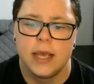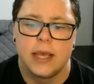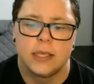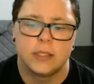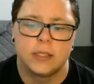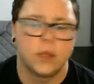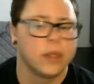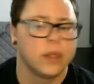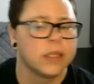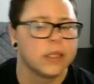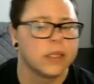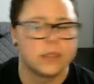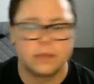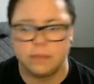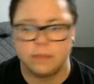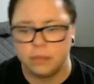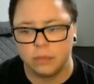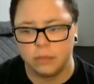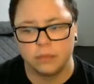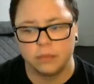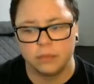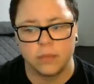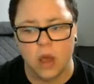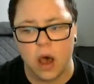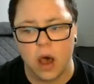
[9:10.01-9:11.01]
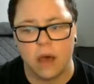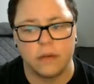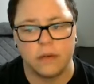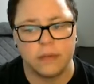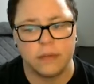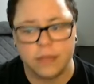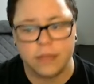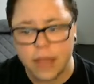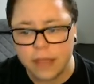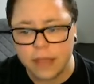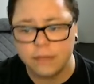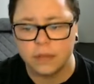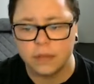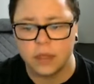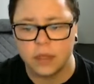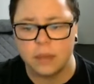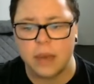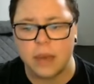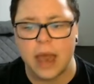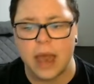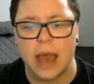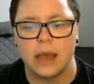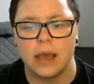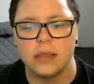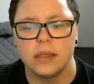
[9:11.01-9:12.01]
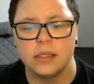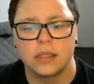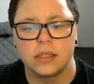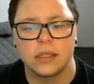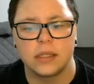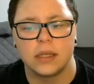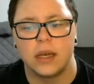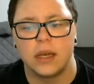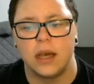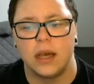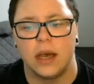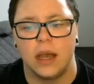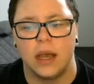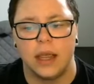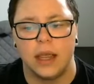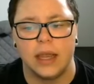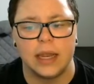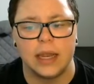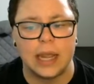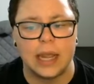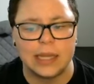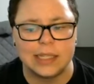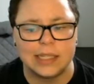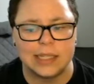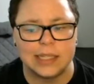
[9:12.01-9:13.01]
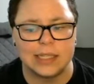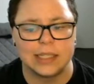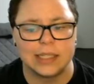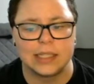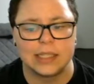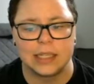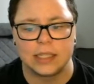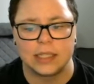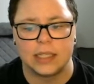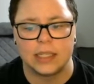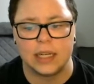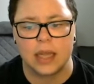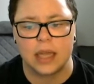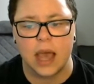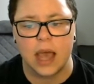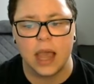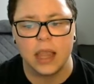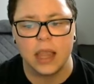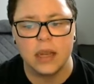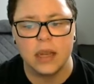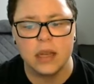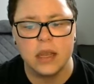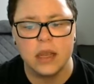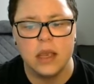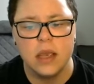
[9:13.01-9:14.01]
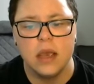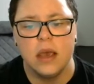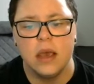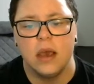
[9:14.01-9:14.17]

So this law thankfully passed in 1969.